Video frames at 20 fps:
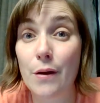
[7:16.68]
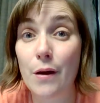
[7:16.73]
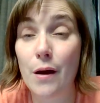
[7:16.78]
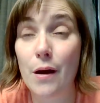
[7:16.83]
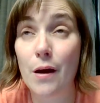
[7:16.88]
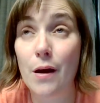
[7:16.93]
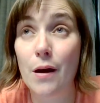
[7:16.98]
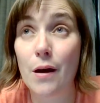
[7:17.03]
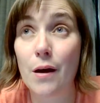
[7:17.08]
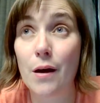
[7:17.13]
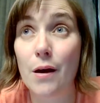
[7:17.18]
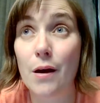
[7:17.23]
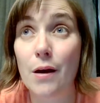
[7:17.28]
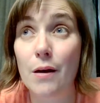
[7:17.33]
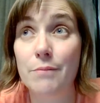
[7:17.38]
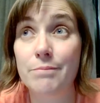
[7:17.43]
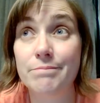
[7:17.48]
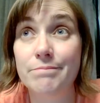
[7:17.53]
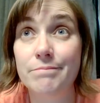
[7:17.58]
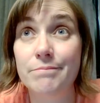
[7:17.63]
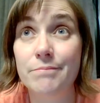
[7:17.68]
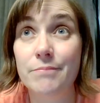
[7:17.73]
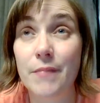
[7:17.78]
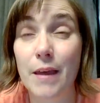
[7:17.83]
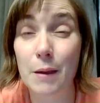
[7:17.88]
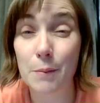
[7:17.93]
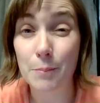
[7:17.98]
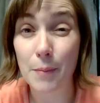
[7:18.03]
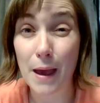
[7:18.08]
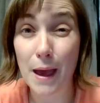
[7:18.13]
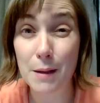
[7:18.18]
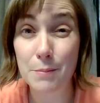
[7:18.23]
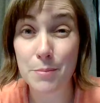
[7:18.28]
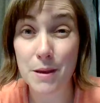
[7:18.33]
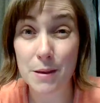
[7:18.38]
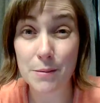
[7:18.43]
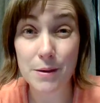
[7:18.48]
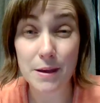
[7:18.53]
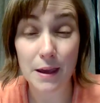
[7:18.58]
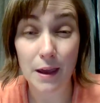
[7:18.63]
like bad
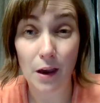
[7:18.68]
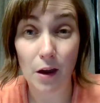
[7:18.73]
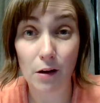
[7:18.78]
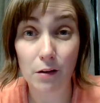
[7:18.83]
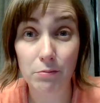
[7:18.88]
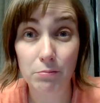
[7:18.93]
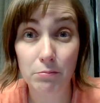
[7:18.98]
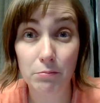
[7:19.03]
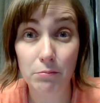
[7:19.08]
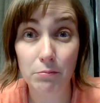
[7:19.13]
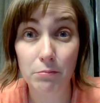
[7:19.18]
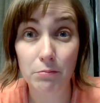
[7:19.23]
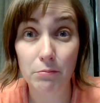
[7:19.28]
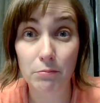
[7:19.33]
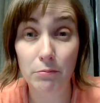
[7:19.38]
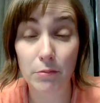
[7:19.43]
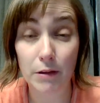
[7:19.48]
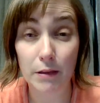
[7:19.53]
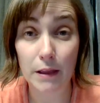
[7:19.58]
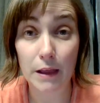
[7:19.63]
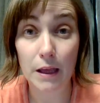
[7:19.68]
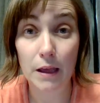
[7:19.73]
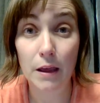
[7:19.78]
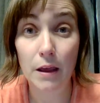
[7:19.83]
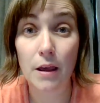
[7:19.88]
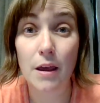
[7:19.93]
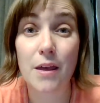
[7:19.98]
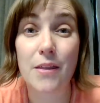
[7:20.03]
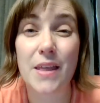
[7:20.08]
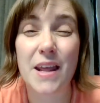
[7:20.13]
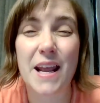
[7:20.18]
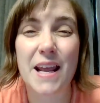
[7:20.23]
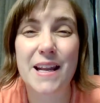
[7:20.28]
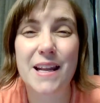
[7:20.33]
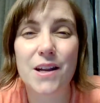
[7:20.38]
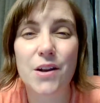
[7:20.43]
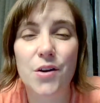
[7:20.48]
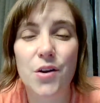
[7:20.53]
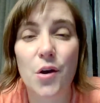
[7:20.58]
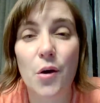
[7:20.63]
baby care, really, that I
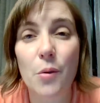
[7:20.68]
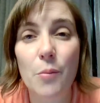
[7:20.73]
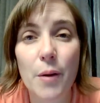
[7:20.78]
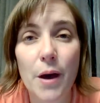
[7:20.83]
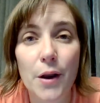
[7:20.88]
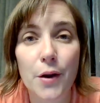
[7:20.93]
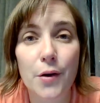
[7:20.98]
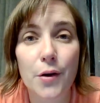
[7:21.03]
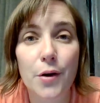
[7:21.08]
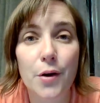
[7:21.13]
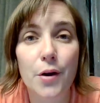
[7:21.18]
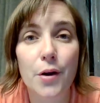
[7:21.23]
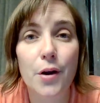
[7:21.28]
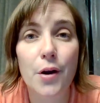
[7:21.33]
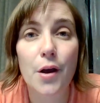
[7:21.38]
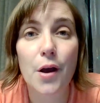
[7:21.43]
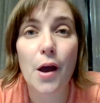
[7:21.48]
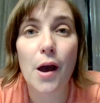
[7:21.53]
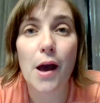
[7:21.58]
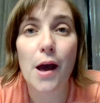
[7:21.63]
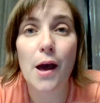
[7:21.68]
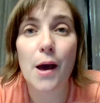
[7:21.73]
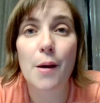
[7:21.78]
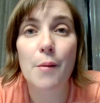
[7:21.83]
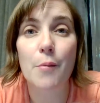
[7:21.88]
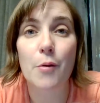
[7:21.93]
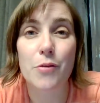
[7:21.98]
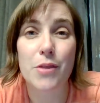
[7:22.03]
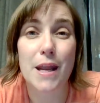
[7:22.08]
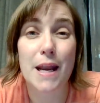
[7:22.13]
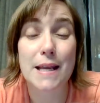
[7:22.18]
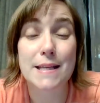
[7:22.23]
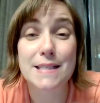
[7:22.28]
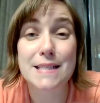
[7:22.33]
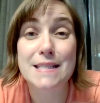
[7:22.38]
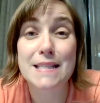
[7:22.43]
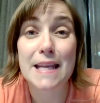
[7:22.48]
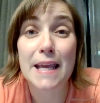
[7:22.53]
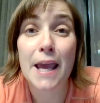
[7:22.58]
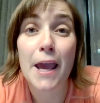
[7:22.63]
didn't know better, or that I
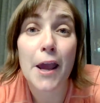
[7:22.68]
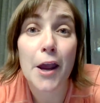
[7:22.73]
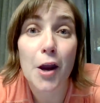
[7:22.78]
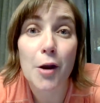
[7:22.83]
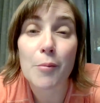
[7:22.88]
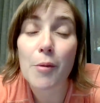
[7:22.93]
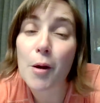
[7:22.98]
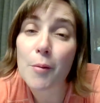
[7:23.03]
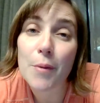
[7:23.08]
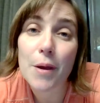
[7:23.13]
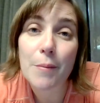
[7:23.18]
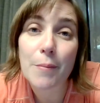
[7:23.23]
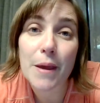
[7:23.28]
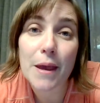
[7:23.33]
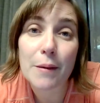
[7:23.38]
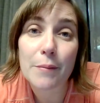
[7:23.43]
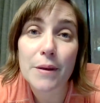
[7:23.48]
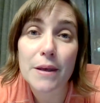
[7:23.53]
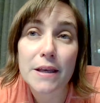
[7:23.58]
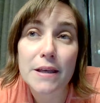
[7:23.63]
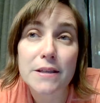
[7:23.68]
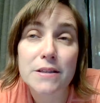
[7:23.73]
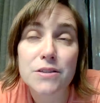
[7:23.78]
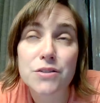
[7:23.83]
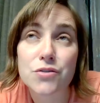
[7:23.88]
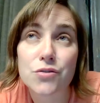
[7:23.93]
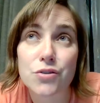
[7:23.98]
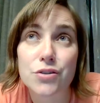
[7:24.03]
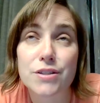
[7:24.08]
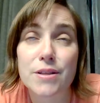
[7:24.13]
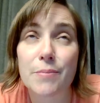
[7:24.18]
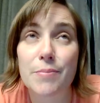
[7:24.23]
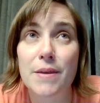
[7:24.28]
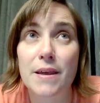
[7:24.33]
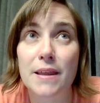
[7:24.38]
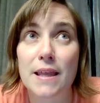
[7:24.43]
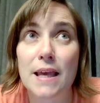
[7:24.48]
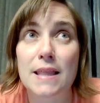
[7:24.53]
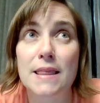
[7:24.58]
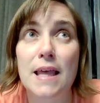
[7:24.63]
didn't care about my babies or
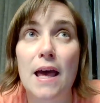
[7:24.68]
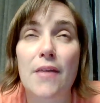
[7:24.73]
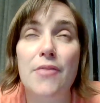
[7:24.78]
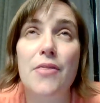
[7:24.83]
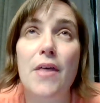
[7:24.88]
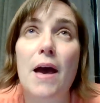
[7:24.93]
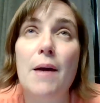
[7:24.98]
something like that.